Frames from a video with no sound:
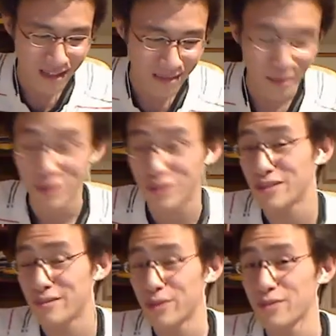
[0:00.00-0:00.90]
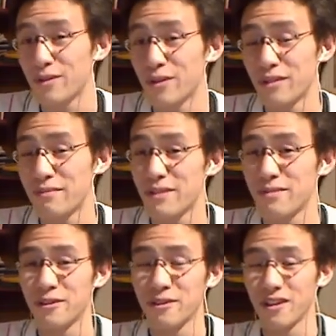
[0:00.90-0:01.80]
most foreign
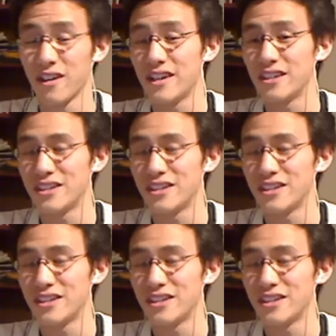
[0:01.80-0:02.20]
people who are learning